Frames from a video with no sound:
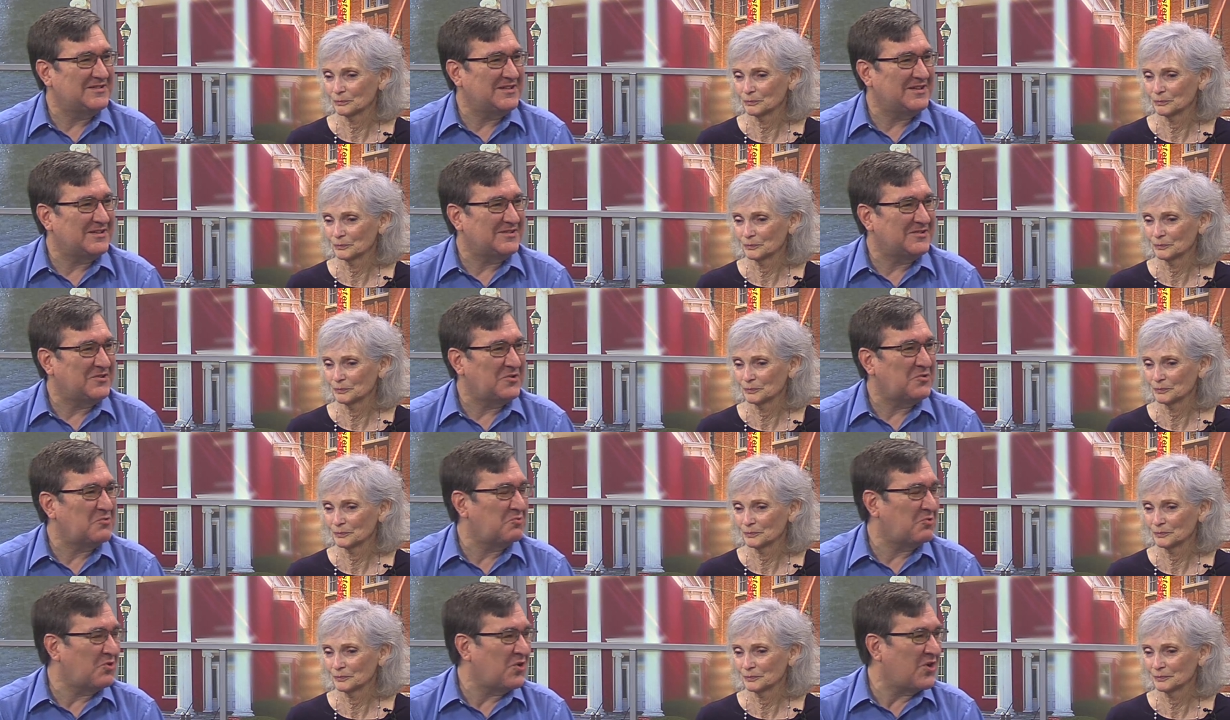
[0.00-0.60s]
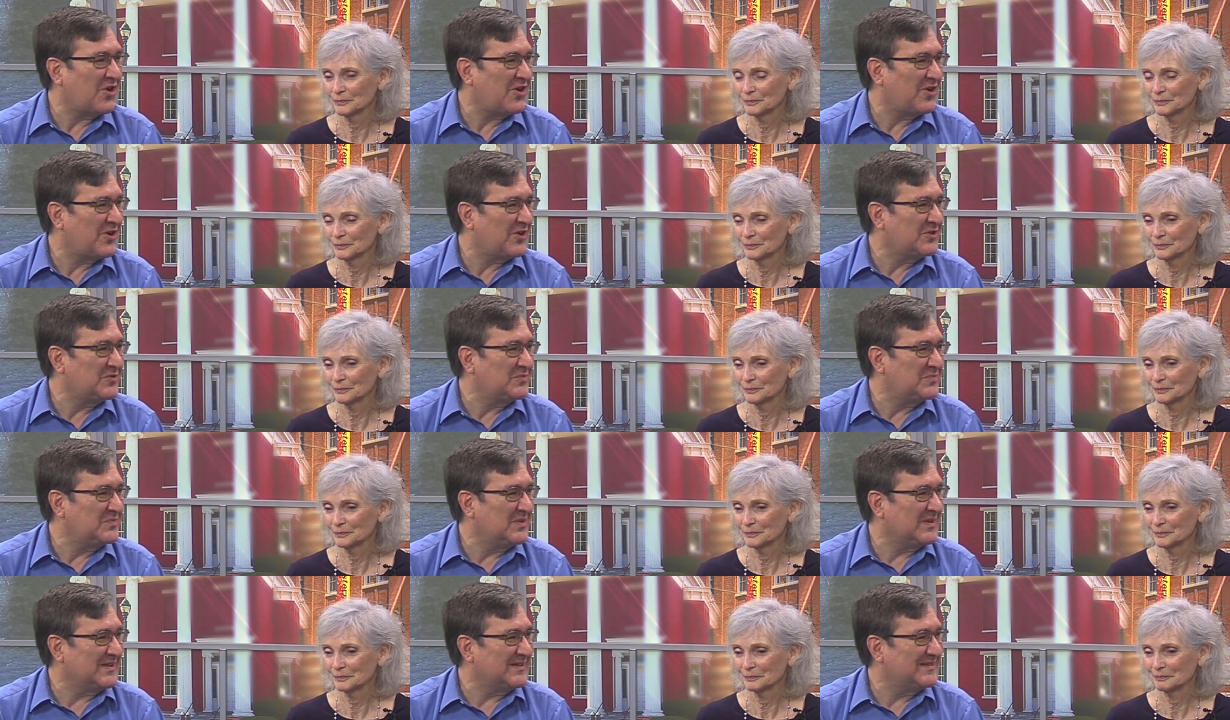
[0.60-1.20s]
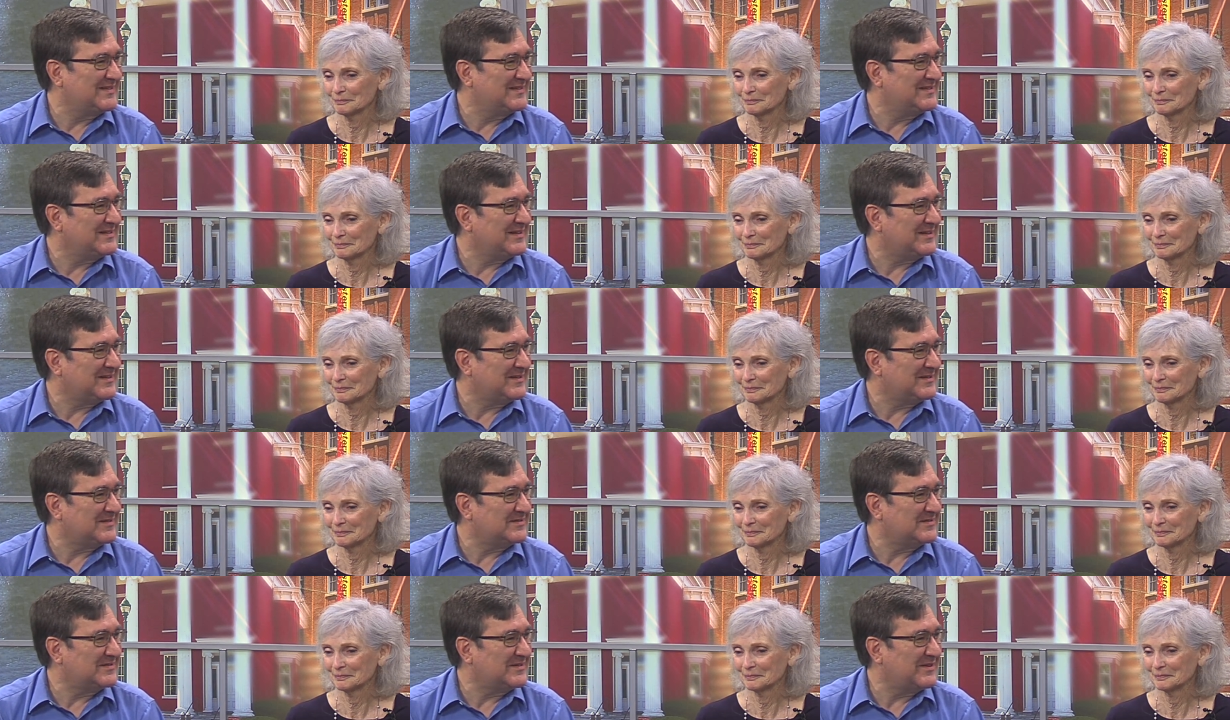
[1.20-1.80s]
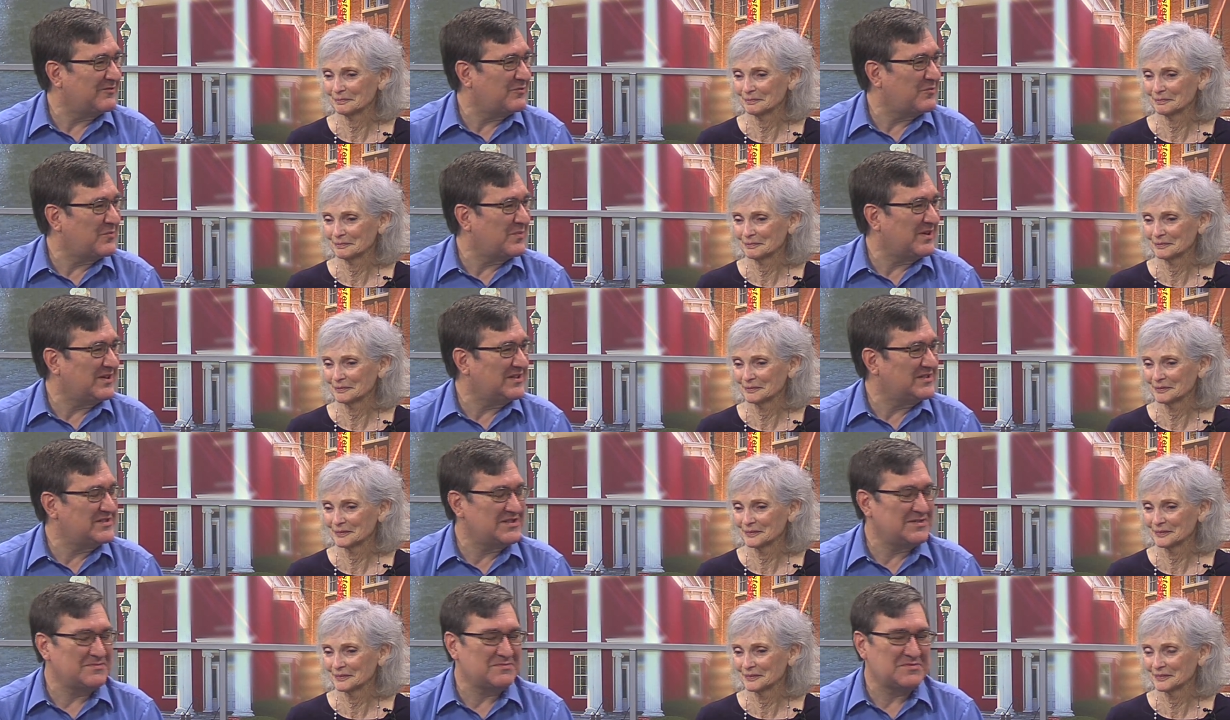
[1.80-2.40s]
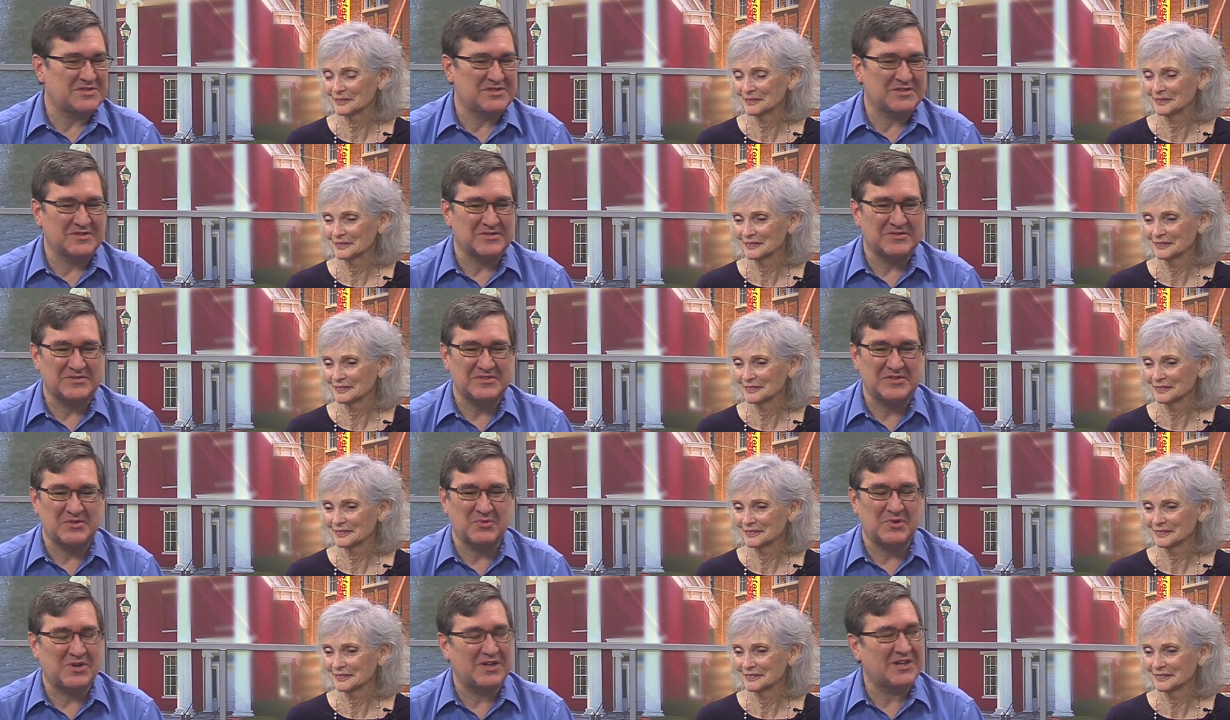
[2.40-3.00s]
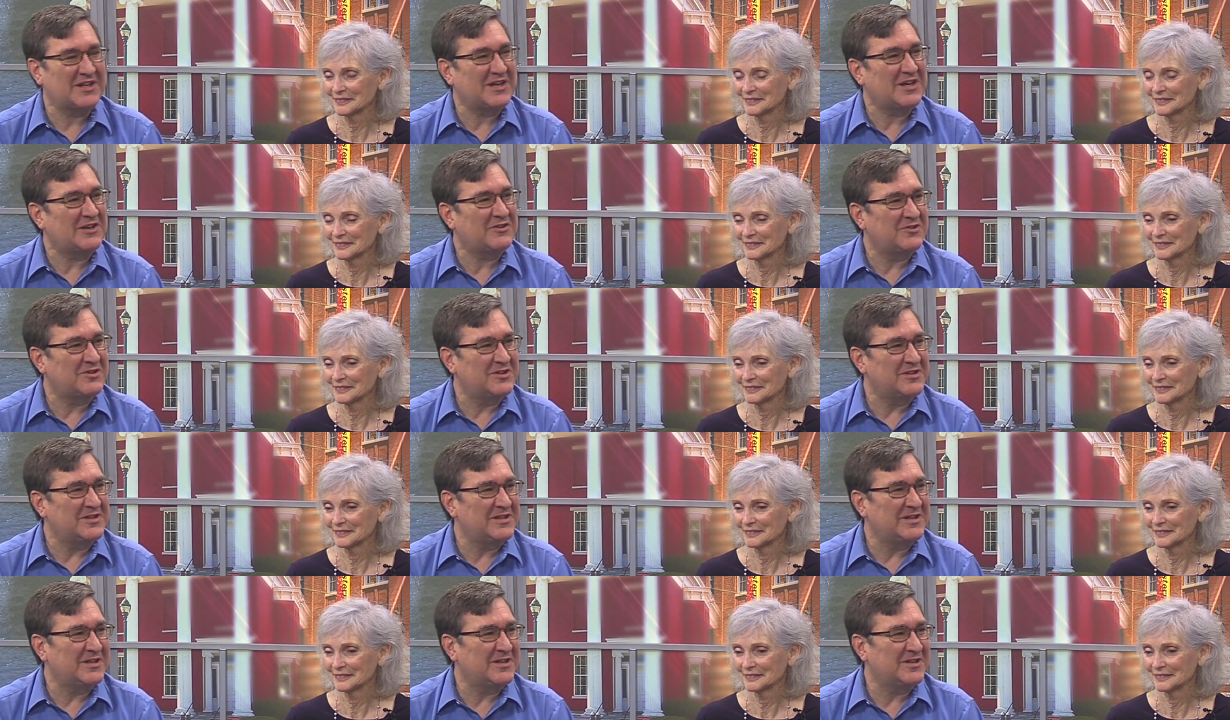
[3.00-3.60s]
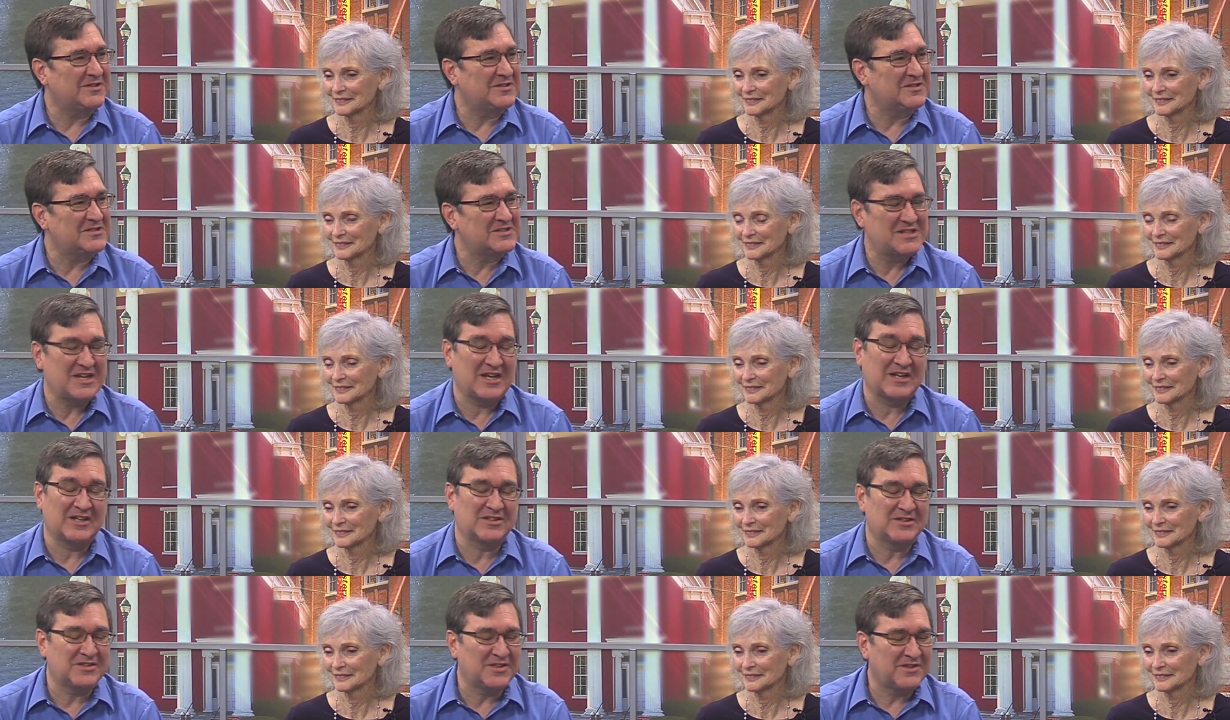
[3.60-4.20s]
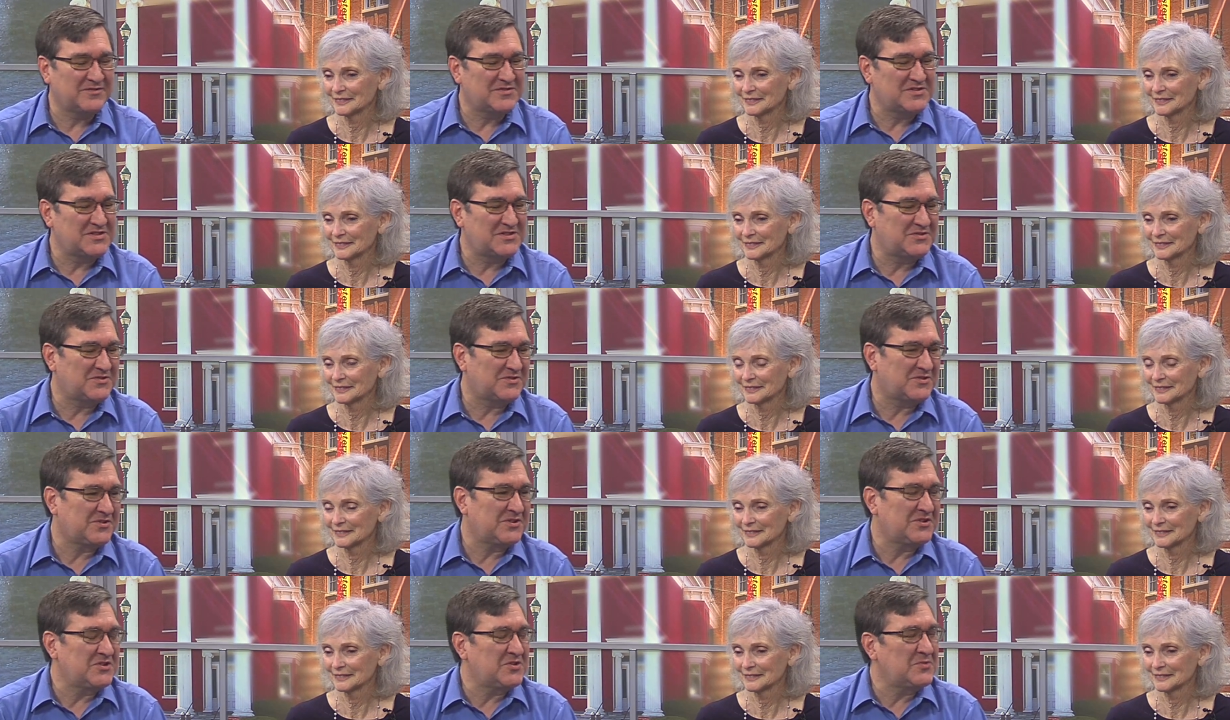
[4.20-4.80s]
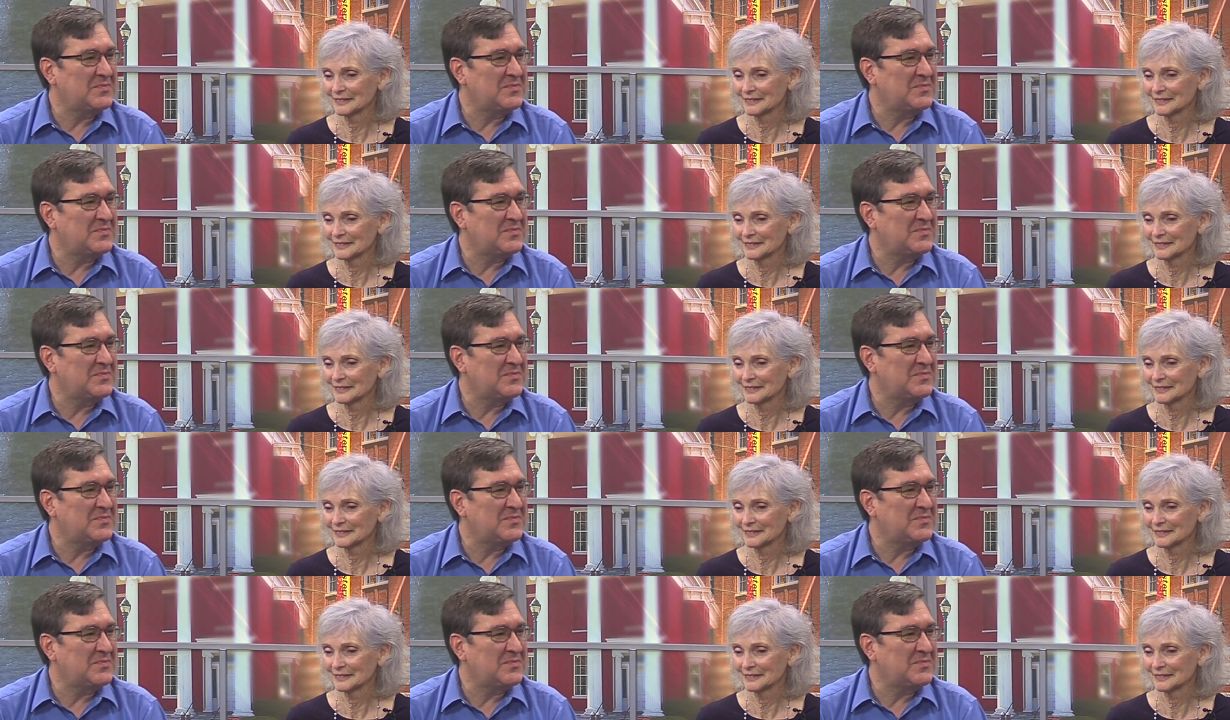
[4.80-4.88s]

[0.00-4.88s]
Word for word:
Speaker 1: that go wrong, but uh, everybody seems to, to work it out in the end. It's got a love story in the